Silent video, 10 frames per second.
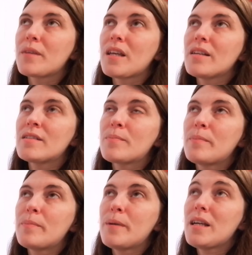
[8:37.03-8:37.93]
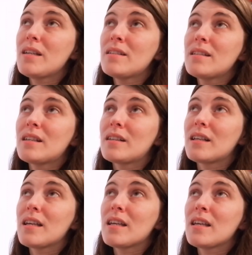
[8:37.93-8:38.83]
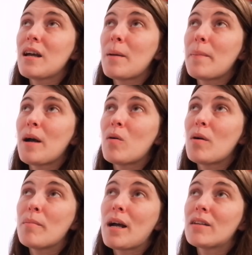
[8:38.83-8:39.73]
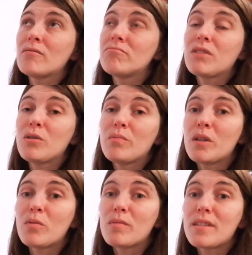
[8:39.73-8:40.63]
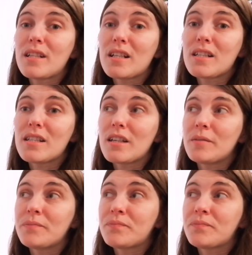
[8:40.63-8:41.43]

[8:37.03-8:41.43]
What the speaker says: It's basically about a man who becomes Santa